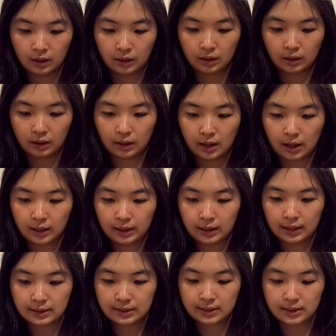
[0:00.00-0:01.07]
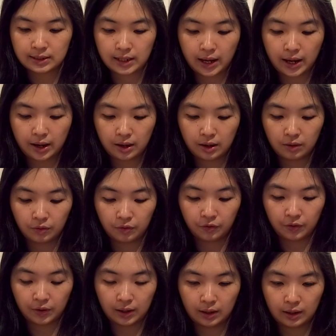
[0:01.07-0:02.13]
and then hit
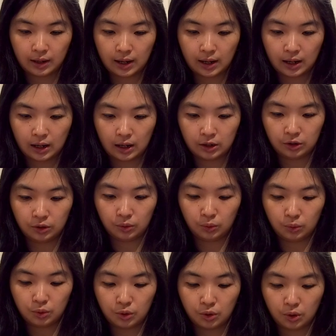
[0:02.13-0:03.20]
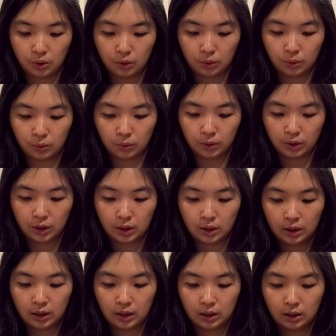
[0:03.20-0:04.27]
save, and then you go
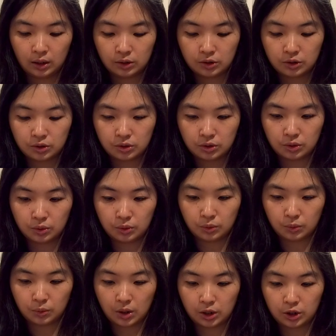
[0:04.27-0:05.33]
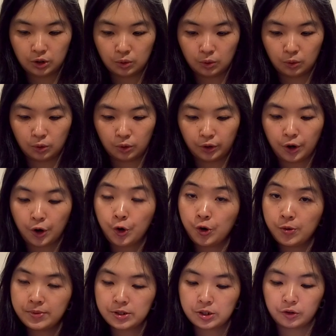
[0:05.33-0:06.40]
to your
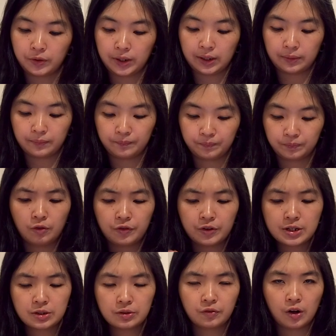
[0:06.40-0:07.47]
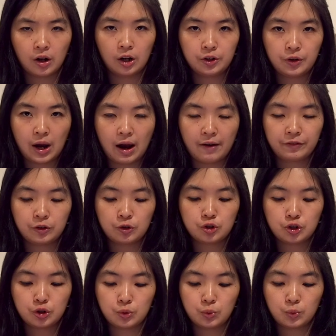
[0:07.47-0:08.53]
home screen. First of all, you have to
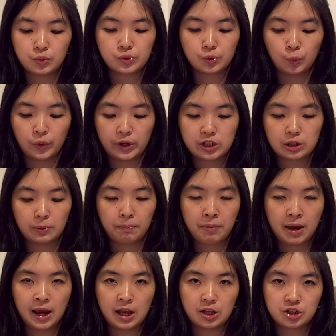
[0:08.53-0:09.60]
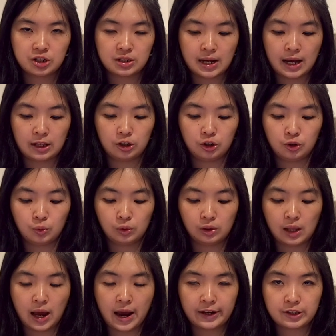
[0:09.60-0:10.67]
choose which page that you'd
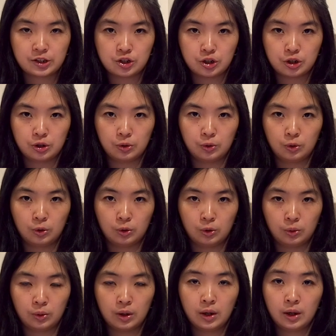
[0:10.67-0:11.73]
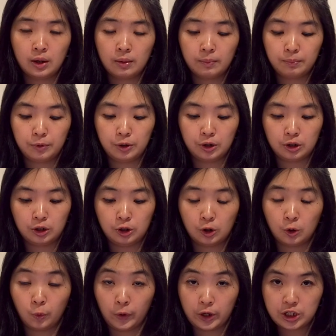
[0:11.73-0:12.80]
like to put
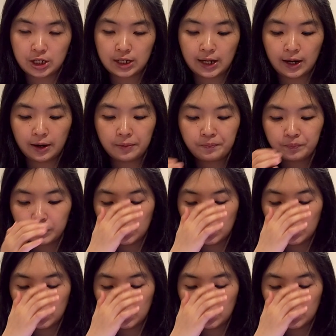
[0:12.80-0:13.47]
your widget in.